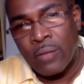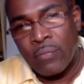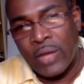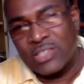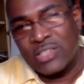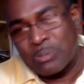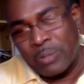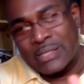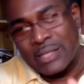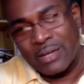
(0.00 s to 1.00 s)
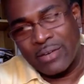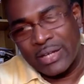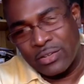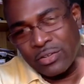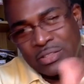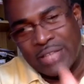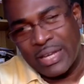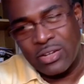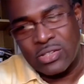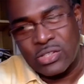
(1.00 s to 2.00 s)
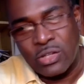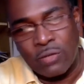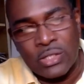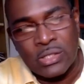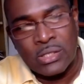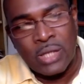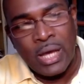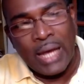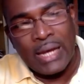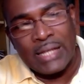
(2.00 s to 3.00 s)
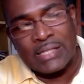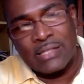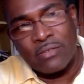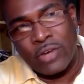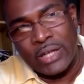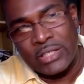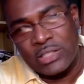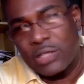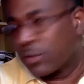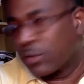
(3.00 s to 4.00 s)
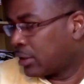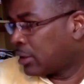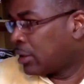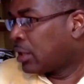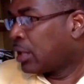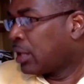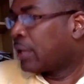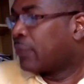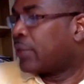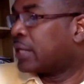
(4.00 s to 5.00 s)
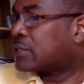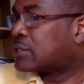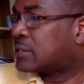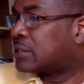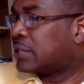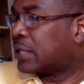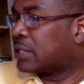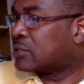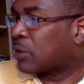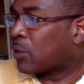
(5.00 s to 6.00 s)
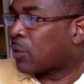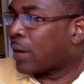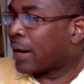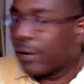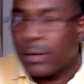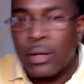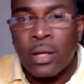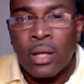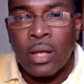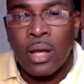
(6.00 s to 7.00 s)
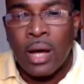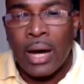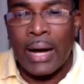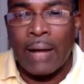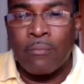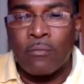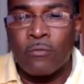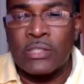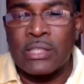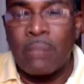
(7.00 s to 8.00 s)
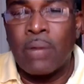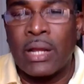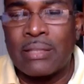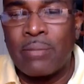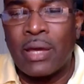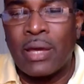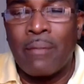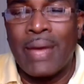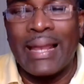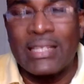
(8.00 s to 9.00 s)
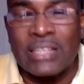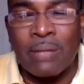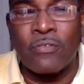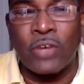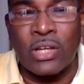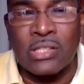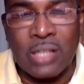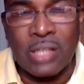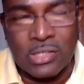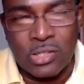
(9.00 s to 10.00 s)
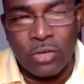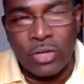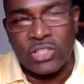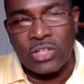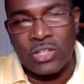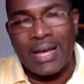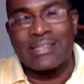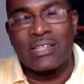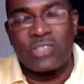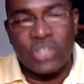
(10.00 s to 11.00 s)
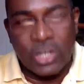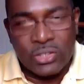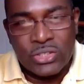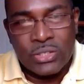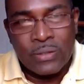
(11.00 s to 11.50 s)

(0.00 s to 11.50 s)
not just basic criteria, 10-year service, a list of criteria that is required for somebody to become eligible for consideration as a judge.